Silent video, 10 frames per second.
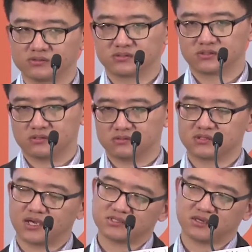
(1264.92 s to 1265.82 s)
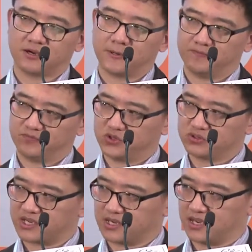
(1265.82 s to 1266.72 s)
so that you
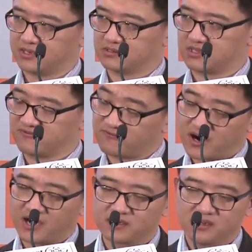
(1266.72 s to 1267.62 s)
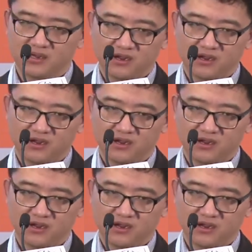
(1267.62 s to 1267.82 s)
can define